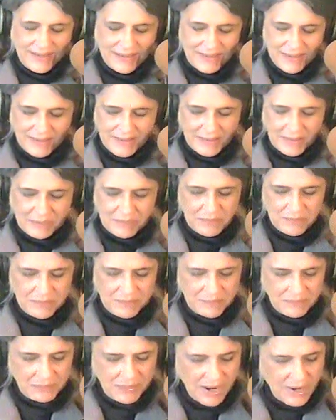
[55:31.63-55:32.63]
The
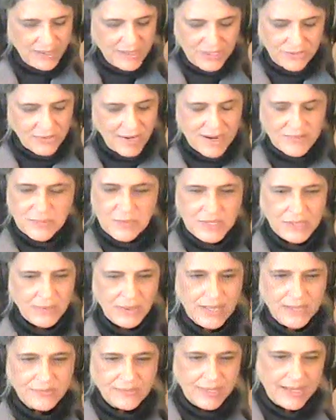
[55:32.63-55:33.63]
party drives me
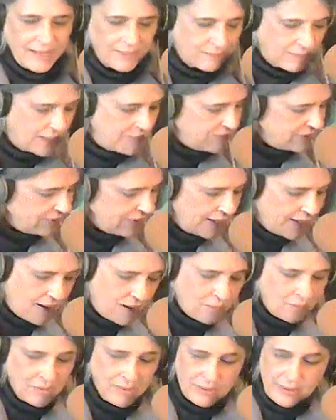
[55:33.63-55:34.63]
crazy. Maybe they
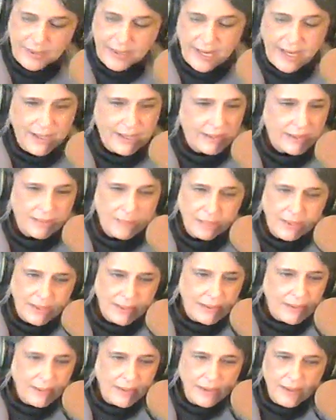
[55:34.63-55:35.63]
are working on it,
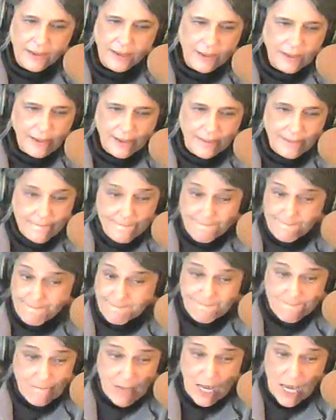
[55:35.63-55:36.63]
but
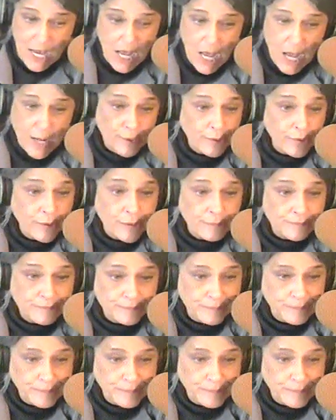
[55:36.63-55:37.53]
I don't know.